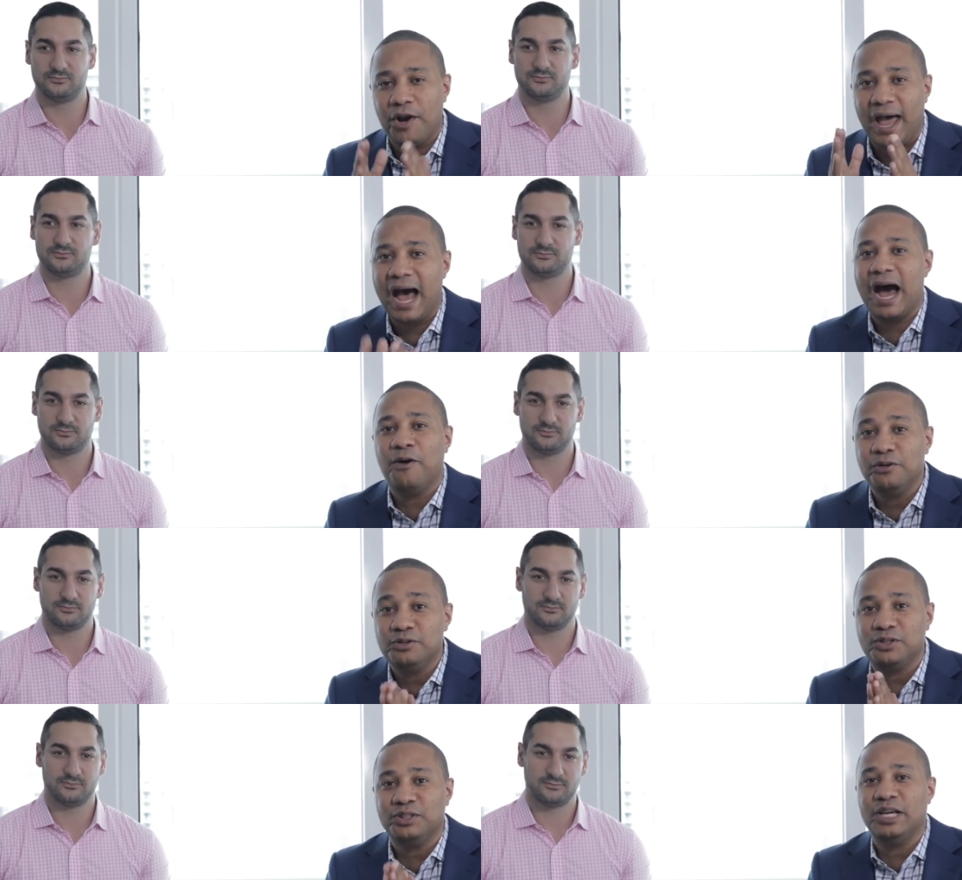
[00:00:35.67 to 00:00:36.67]
Speaker 1: on how
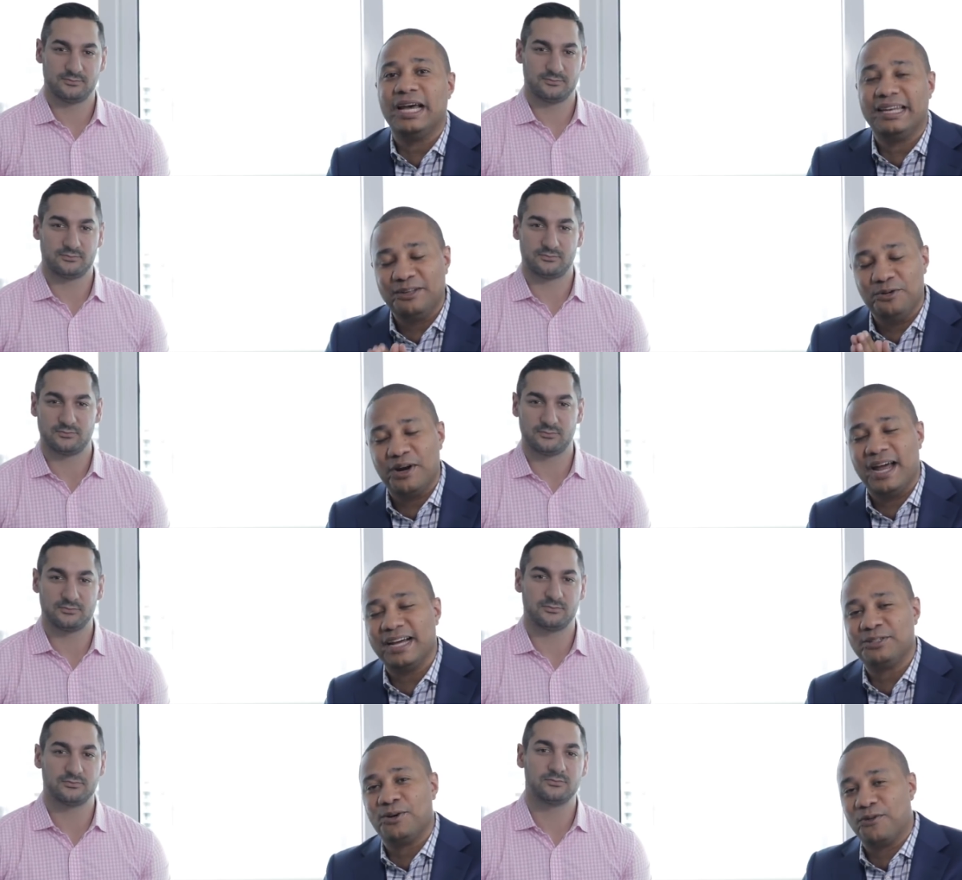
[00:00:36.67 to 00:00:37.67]
to get your
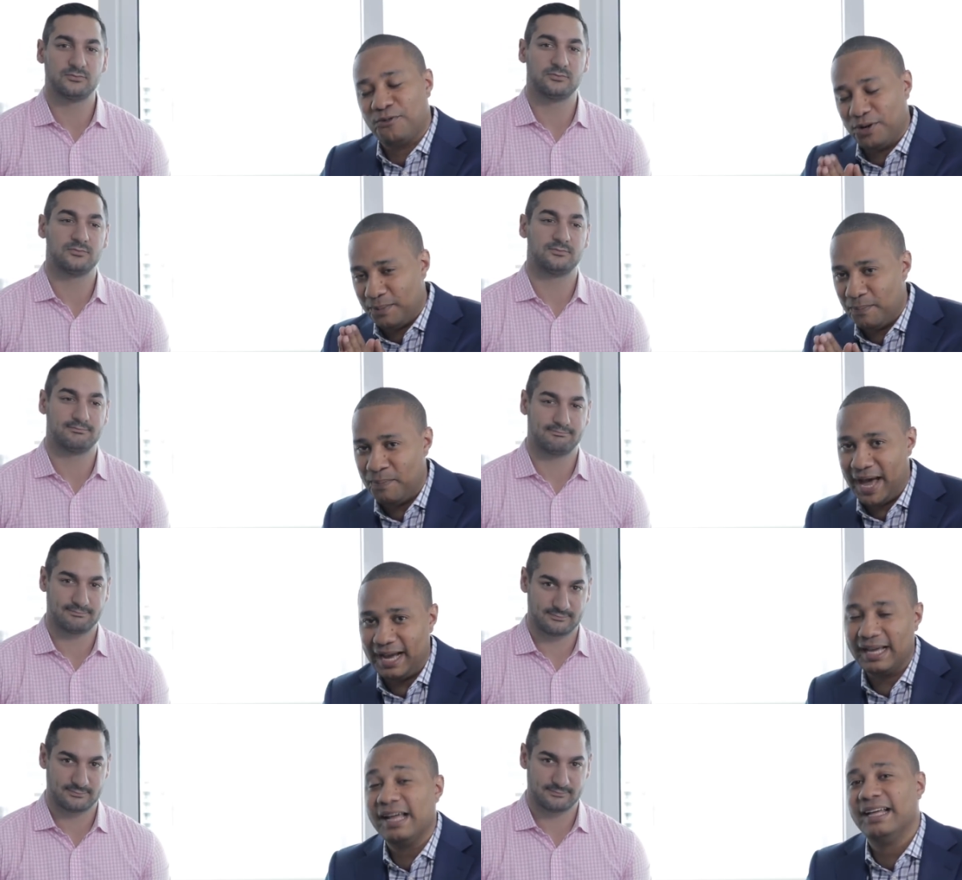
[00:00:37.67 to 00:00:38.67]
ex-girlfriend
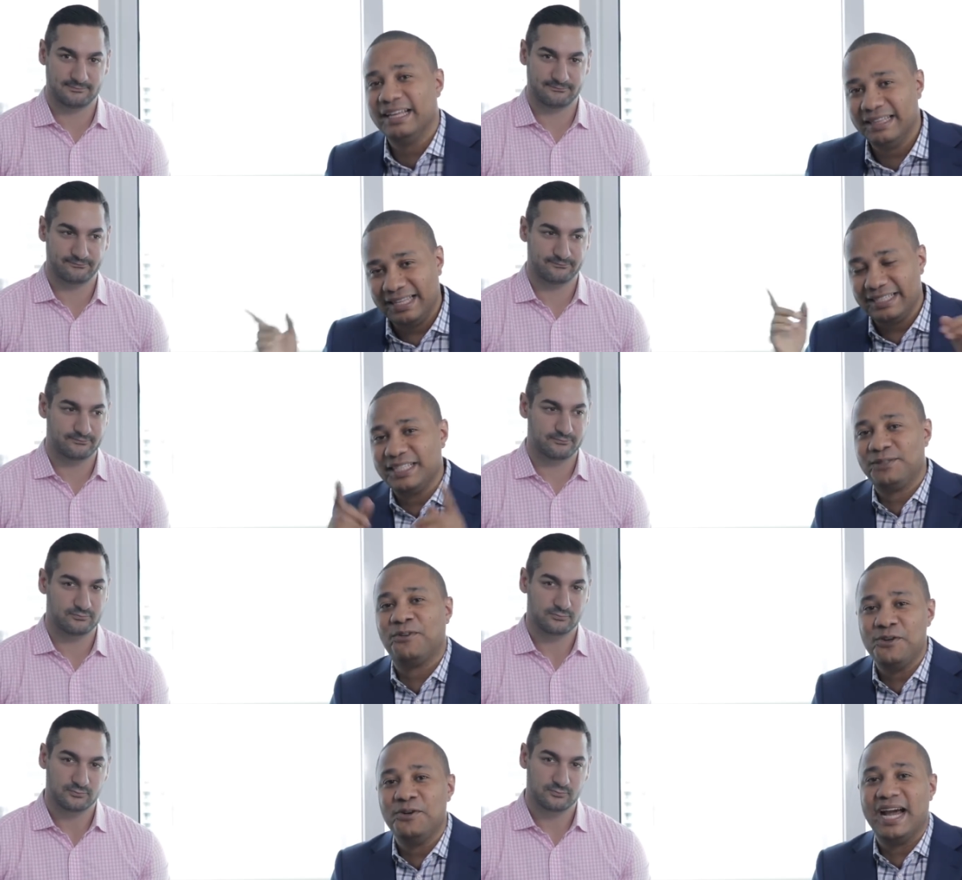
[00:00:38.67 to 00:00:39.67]
back. This is
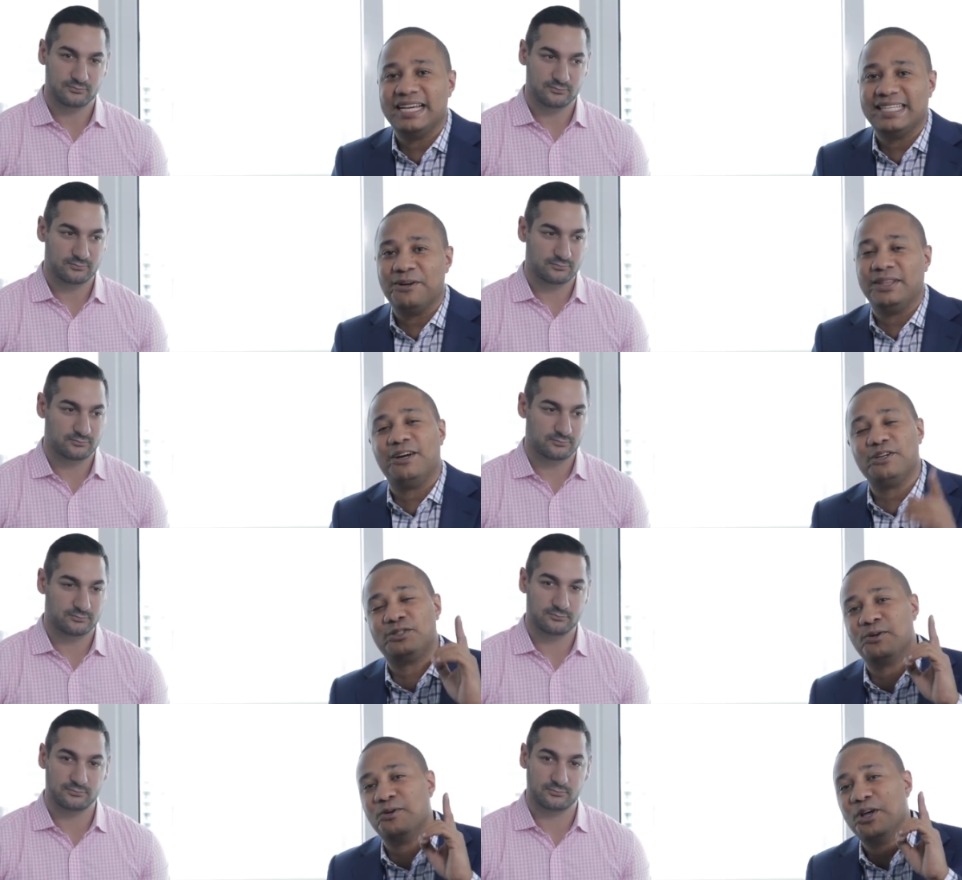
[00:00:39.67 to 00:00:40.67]
for you guys out there,
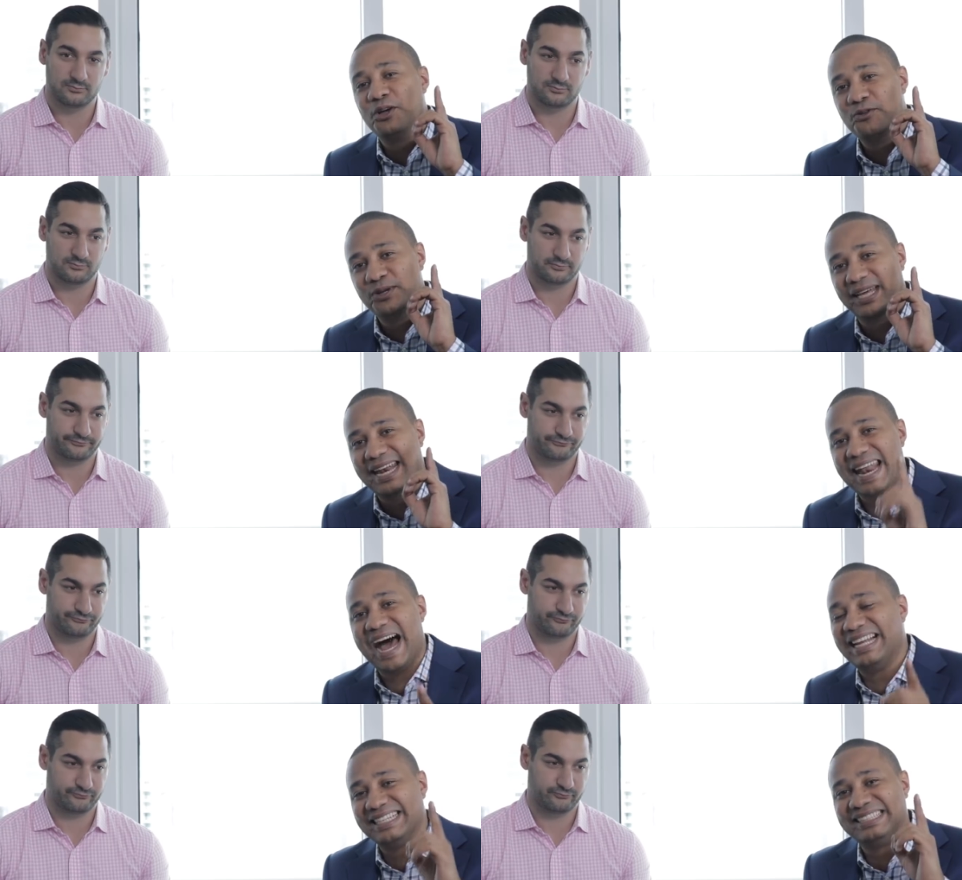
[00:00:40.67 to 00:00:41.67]
so you
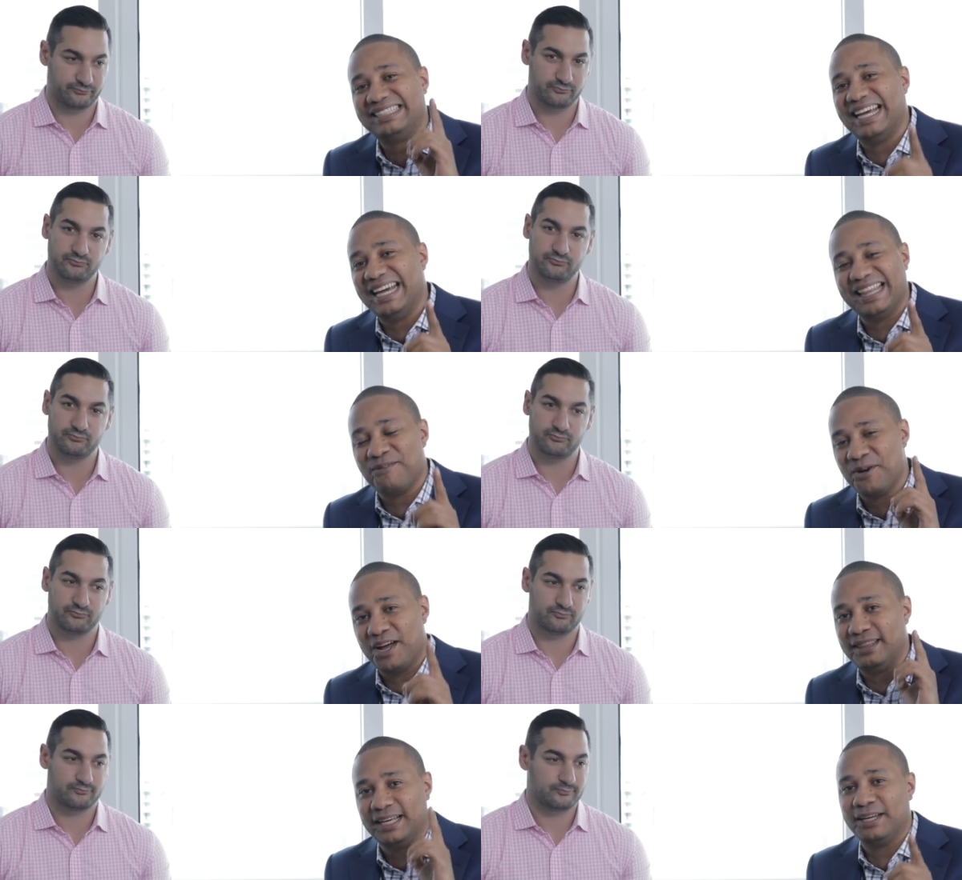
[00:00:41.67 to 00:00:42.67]
cannot say that we're
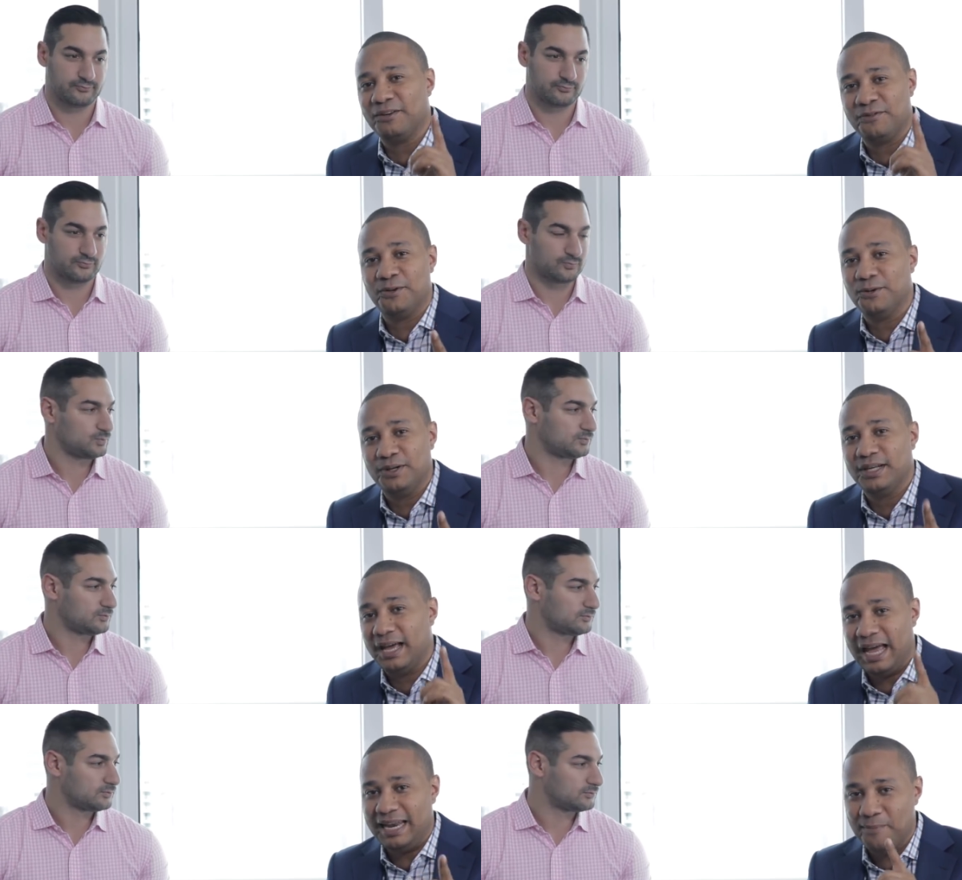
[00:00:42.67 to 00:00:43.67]
not thinking of you
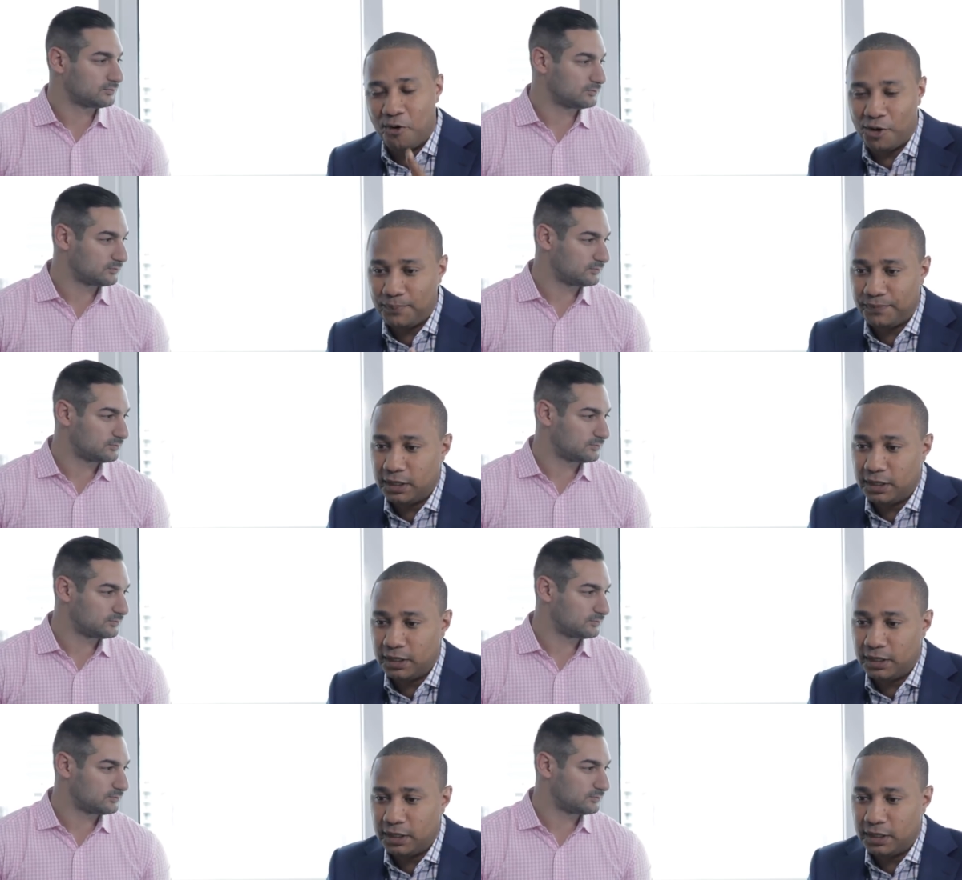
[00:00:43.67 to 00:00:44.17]
anymore.